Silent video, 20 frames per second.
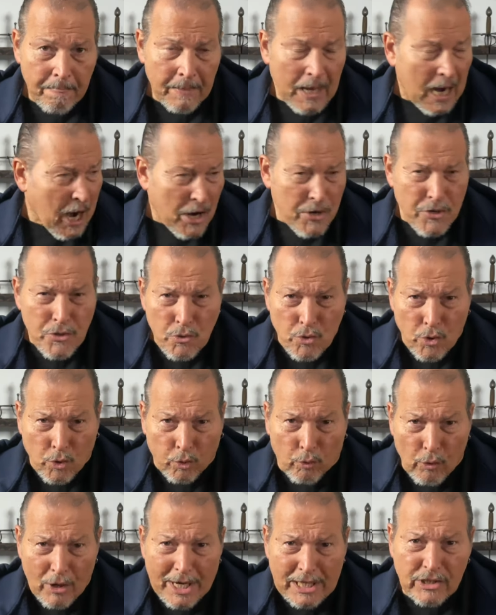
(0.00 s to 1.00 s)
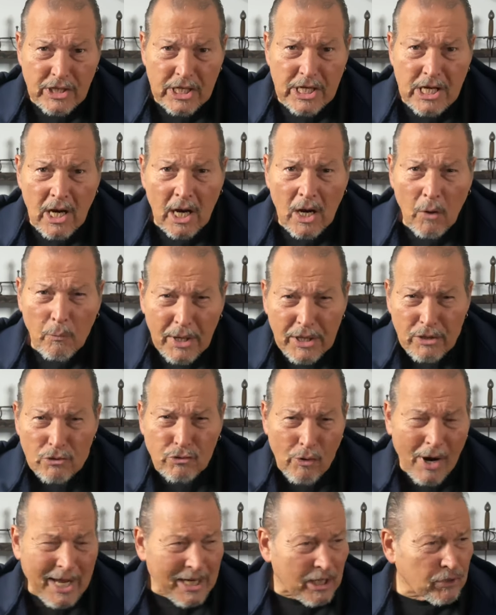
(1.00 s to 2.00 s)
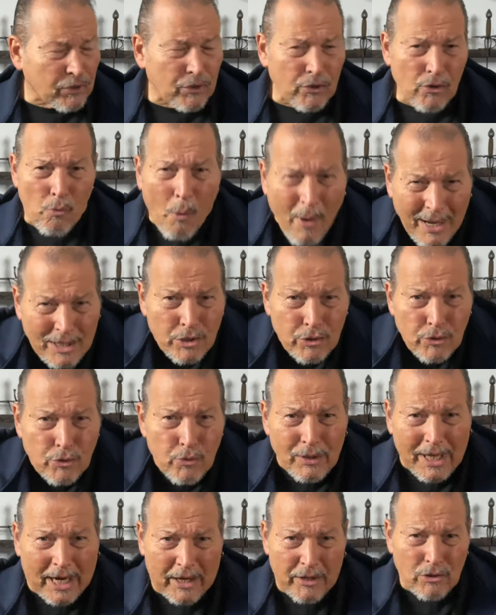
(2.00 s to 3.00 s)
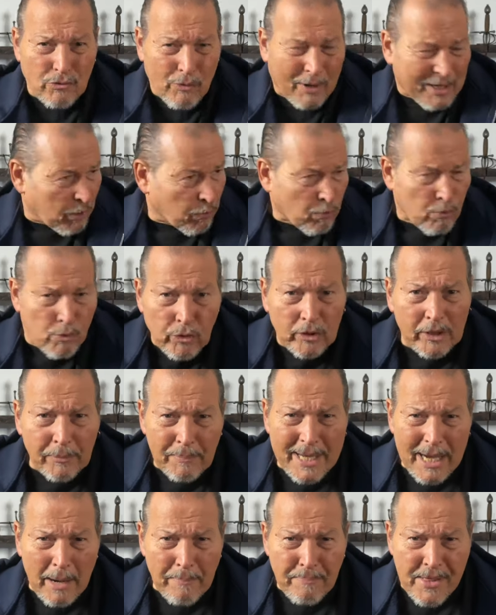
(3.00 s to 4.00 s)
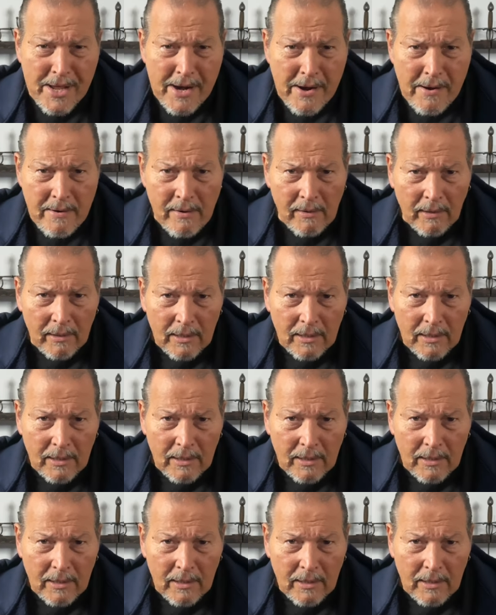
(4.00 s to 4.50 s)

Are you crazy? What are you trying to do? Why'd you do that? Are you trying to ruin me up there?